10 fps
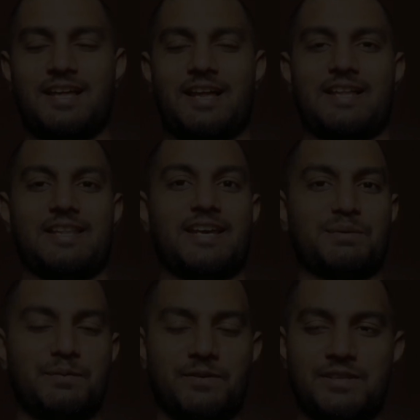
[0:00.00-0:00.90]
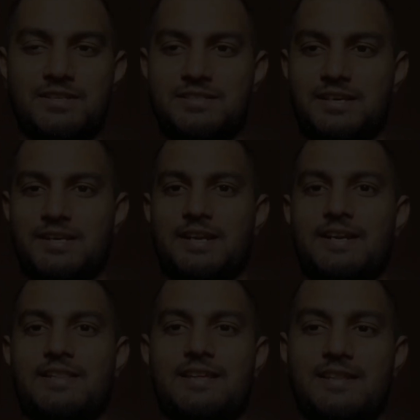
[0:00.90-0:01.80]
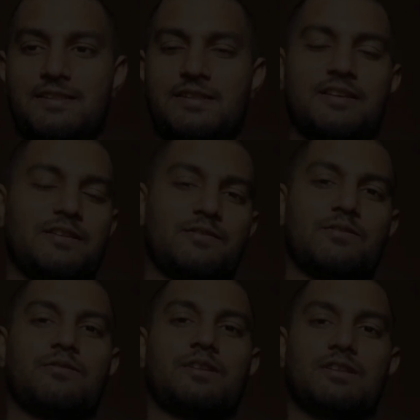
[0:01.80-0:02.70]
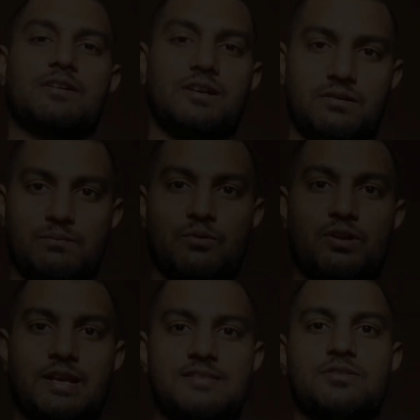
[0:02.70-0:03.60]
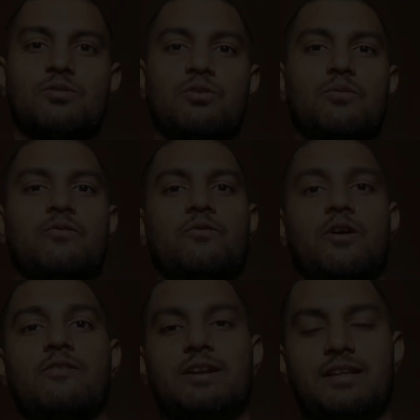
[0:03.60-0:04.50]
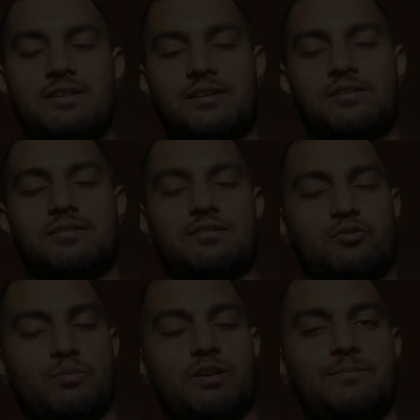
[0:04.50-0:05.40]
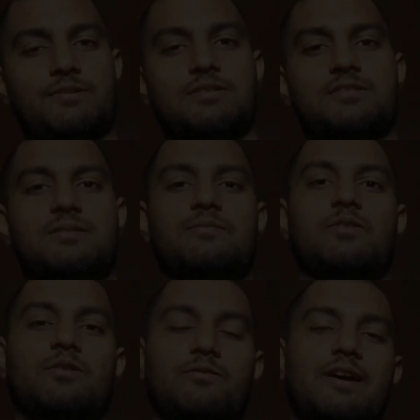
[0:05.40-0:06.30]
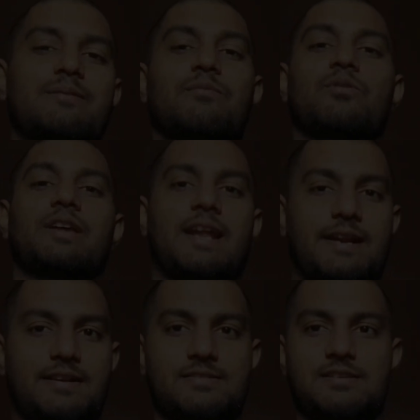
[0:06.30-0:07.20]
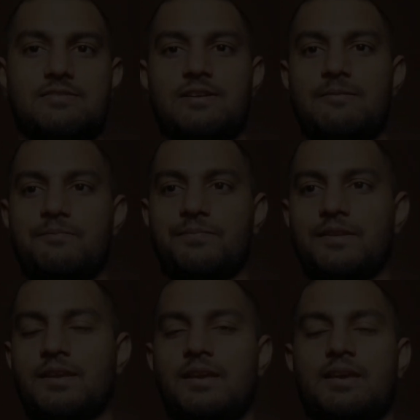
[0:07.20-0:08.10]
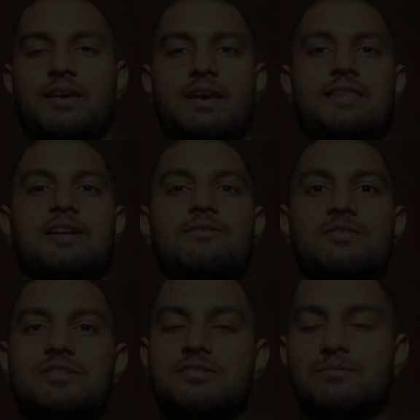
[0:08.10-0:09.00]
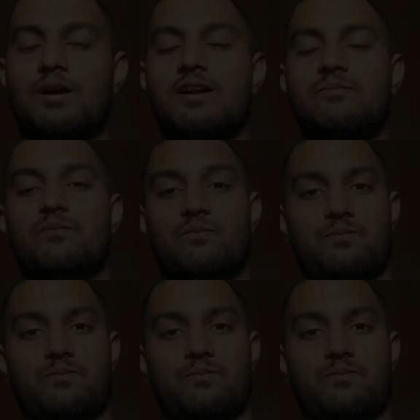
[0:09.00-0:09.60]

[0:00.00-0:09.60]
and they came up with this thing, right? And then in the more, as you go forward in the Roman number system, you will find more characters as well. And that was a smart